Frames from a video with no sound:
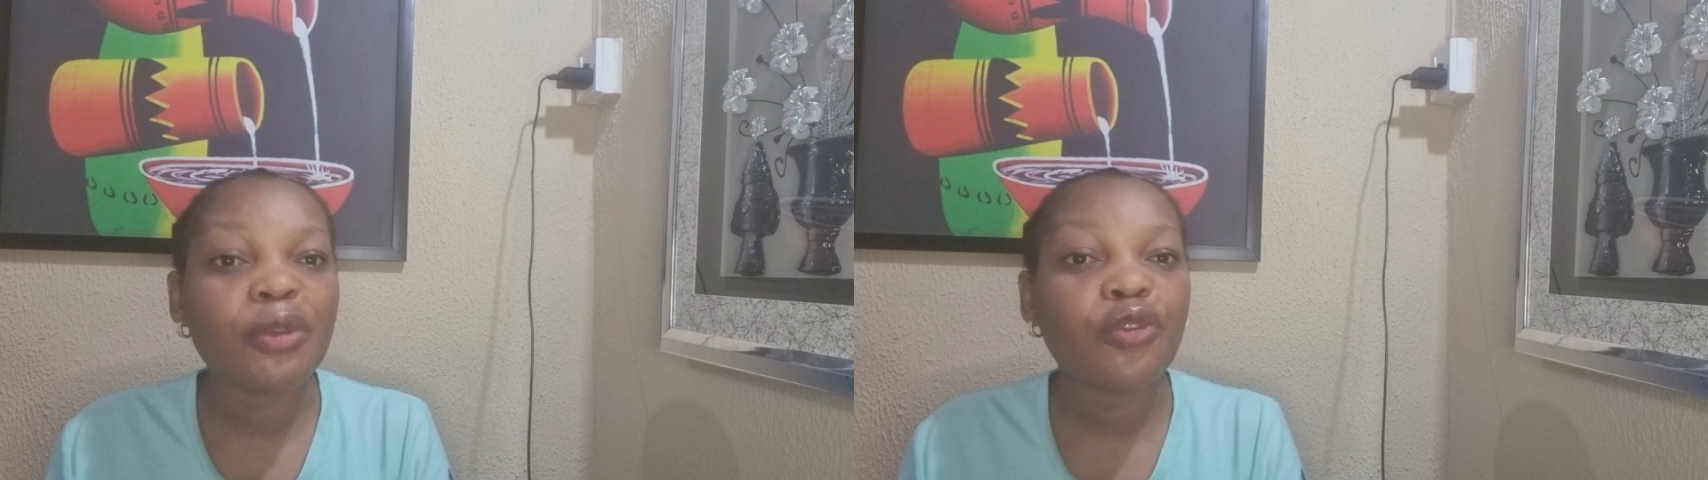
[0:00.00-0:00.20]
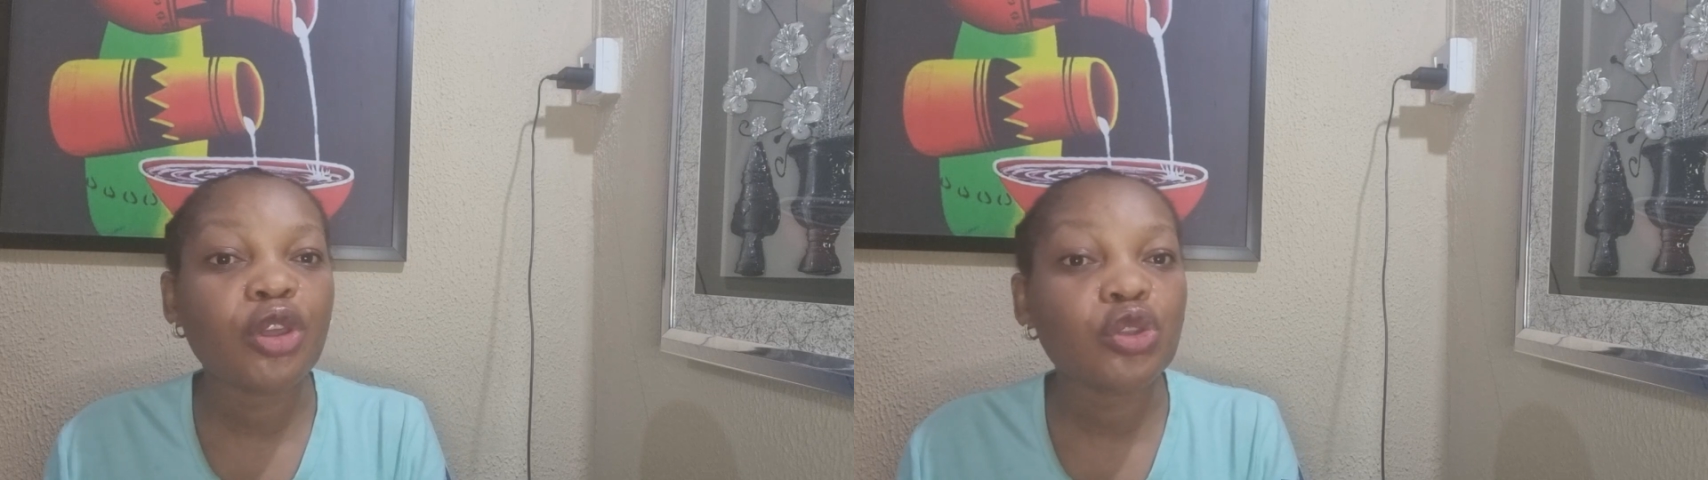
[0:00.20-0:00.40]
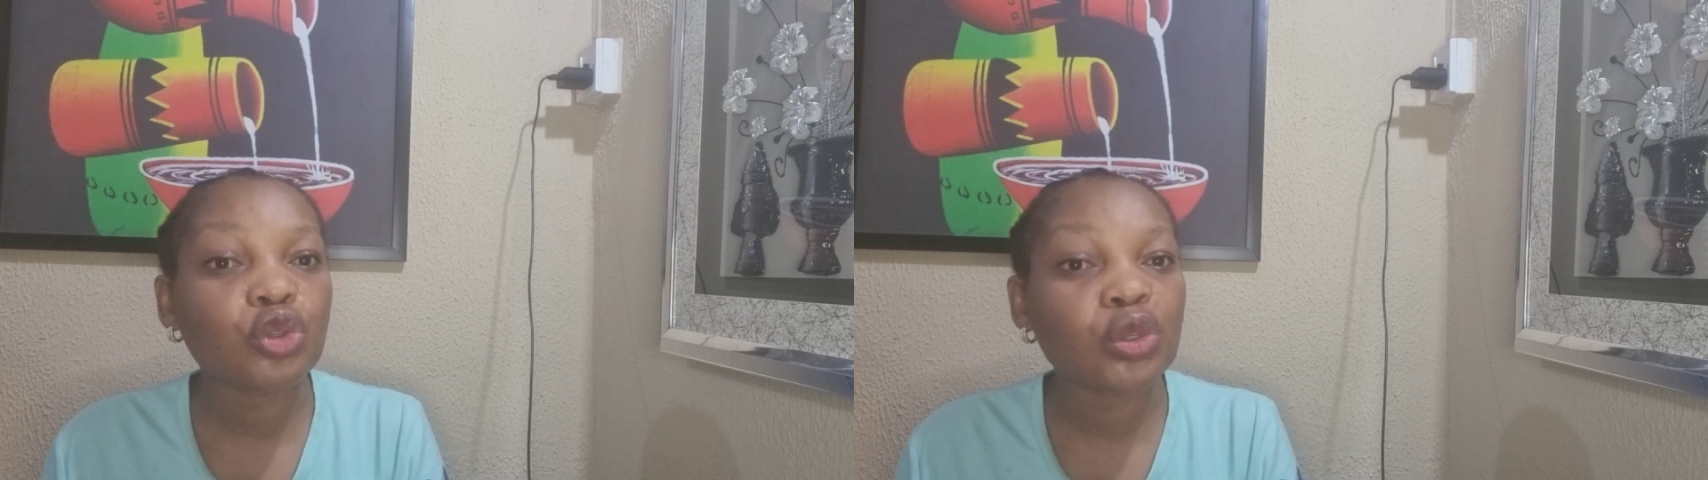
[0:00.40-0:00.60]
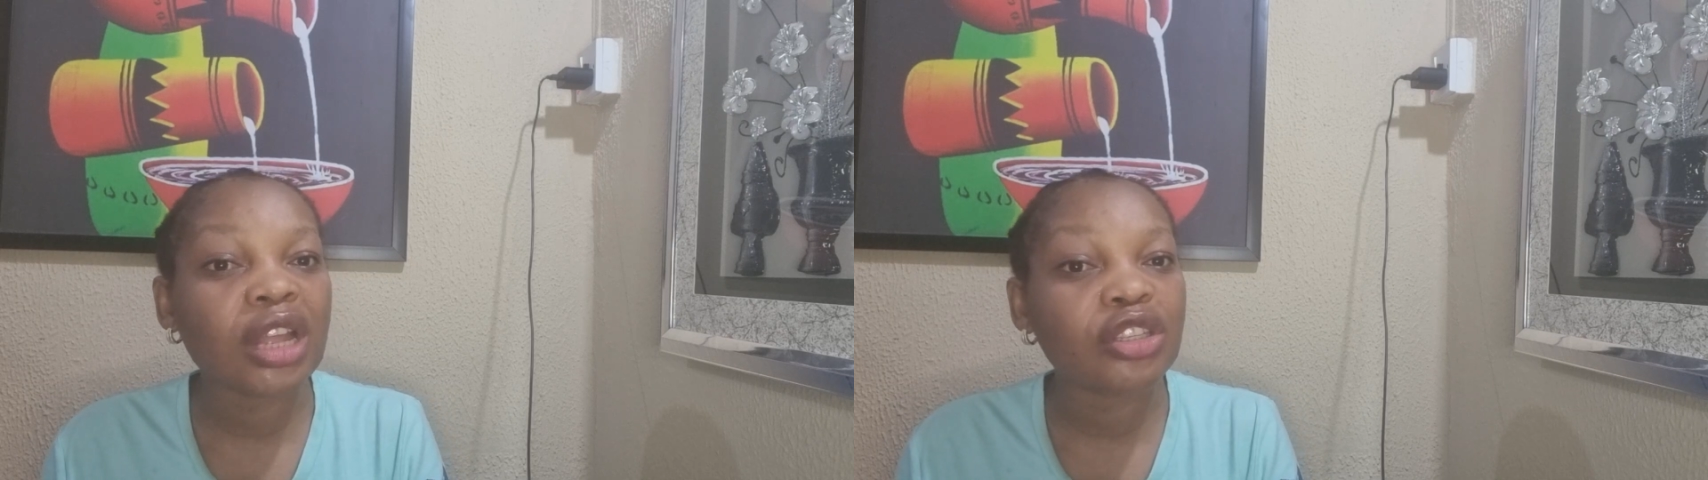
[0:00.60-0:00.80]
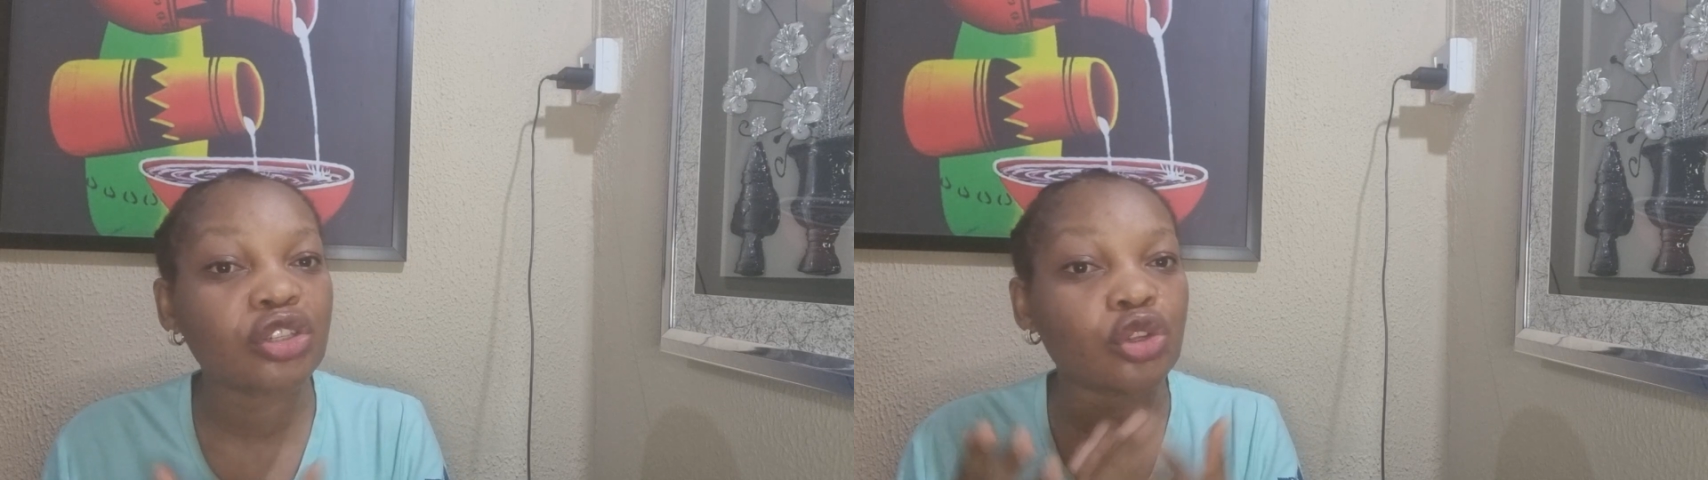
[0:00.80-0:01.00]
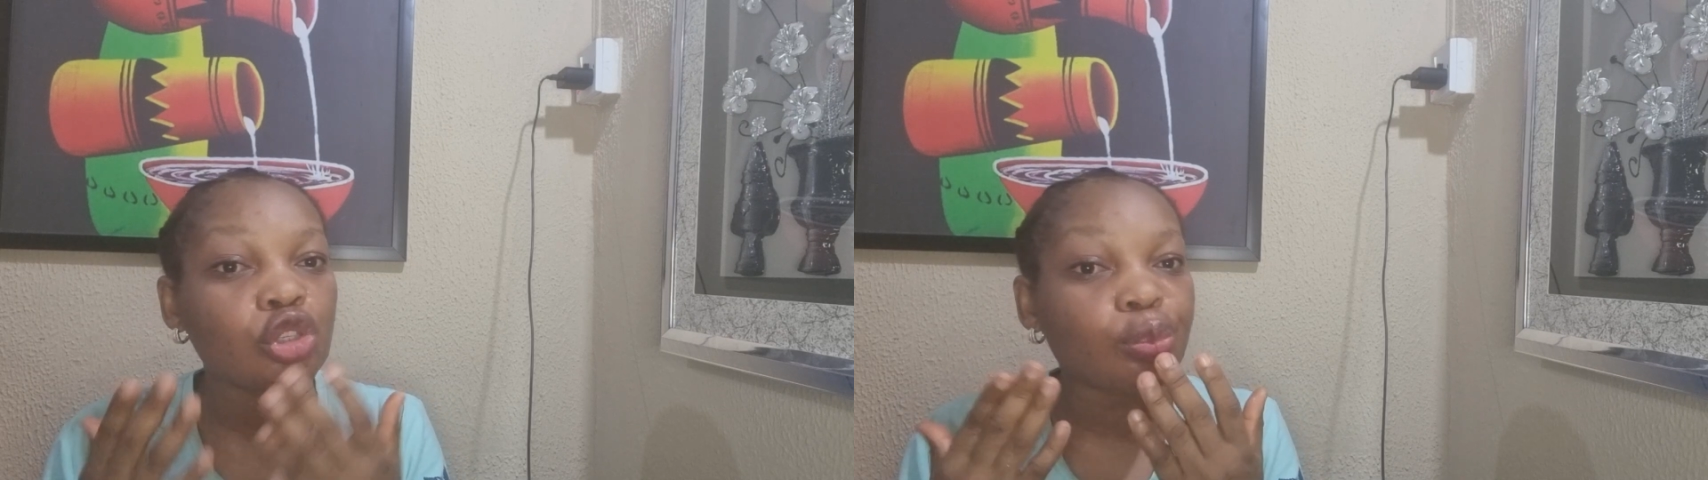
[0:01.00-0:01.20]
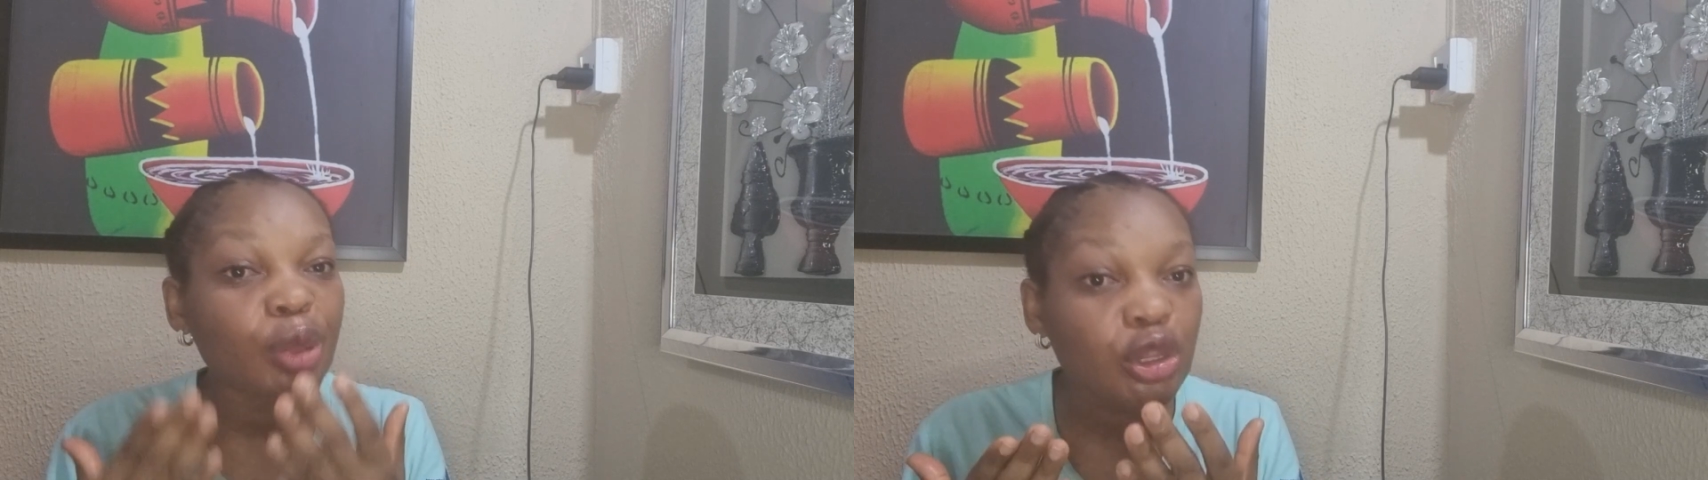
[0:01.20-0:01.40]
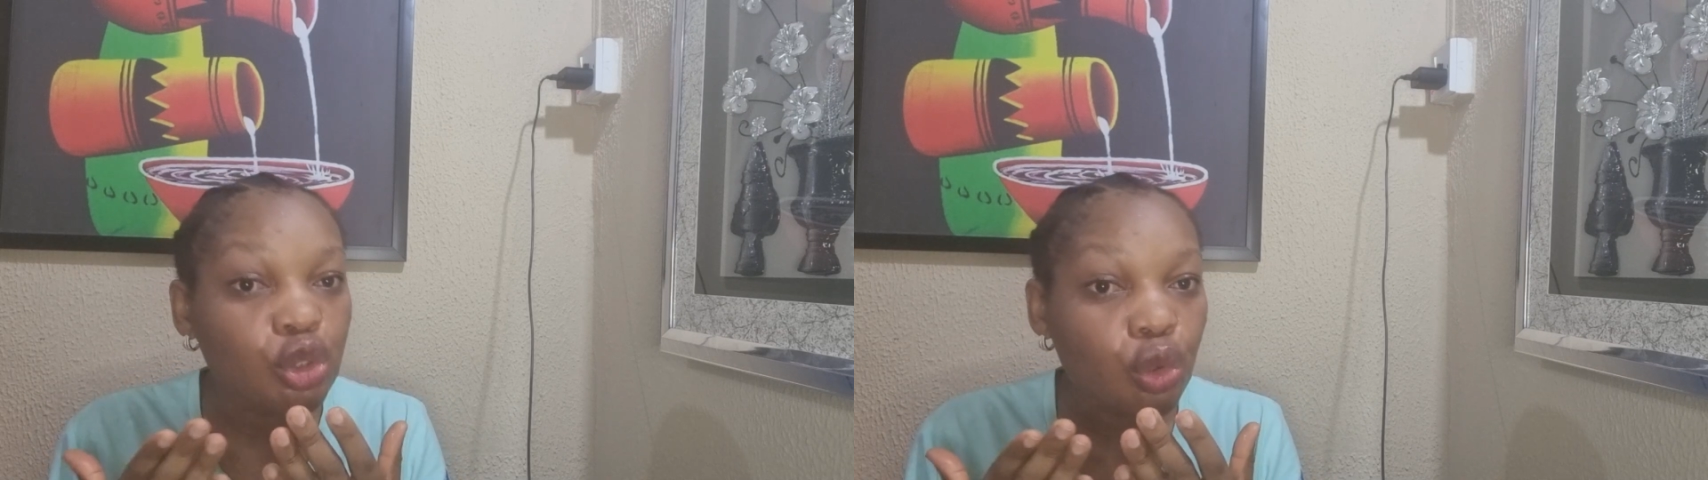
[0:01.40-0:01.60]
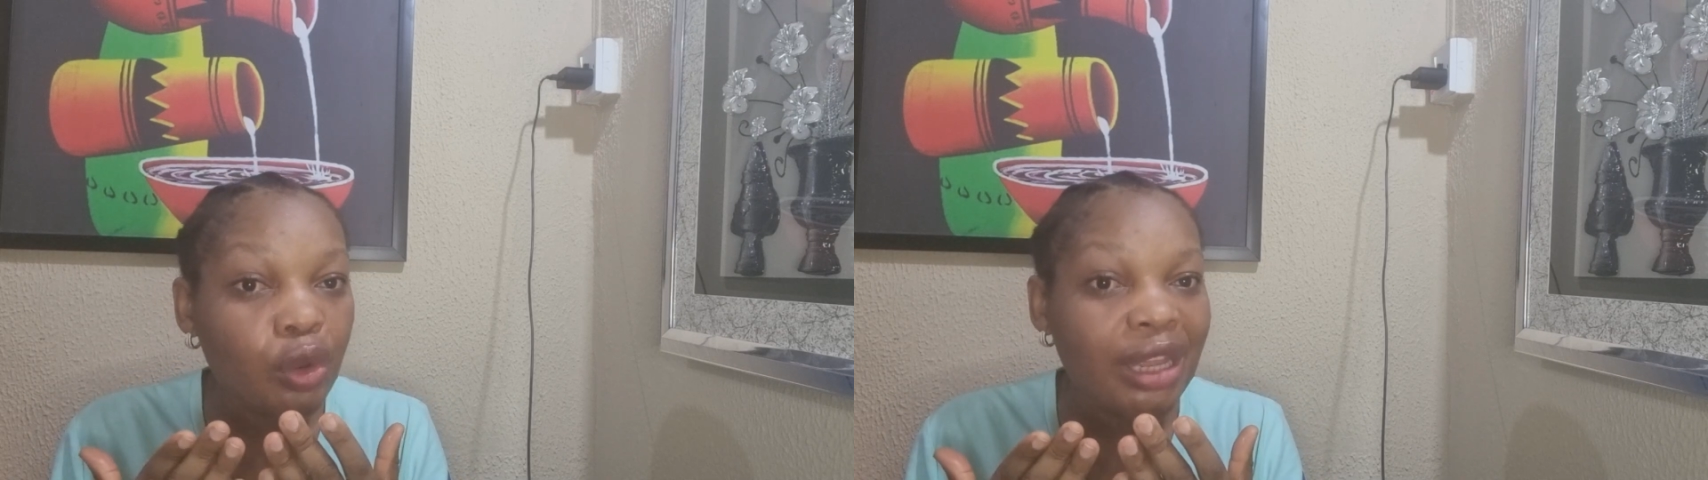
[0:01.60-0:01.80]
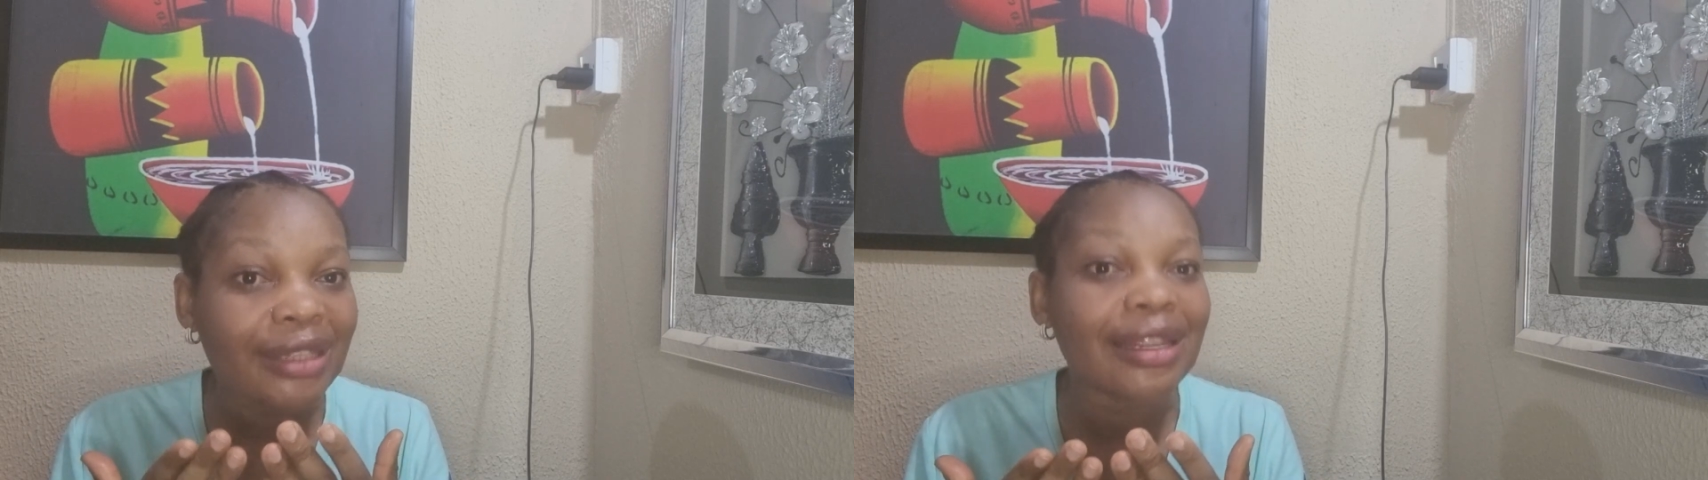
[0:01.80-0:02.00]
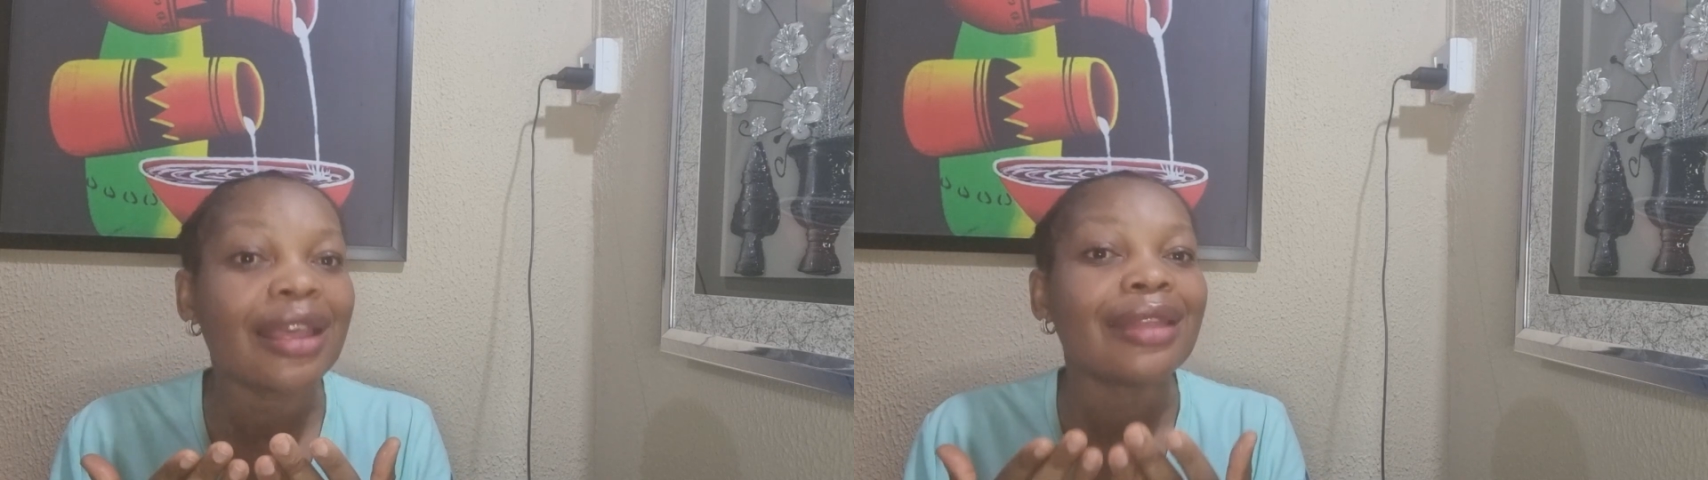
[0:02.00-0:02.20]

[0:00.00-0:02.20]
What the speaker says: before you do that, you speak to it